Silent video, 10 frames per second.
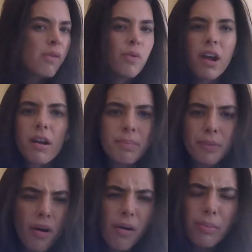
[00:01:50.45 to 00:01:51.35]
We aren't
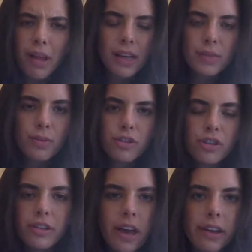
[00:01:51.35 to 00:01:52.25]
all blessed with
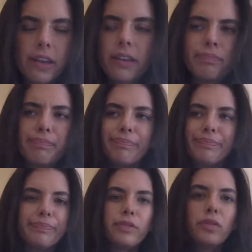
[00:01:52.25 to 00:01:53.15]
genetic
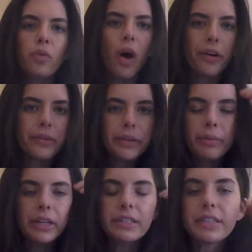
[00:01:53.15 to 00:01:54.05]
lottery winning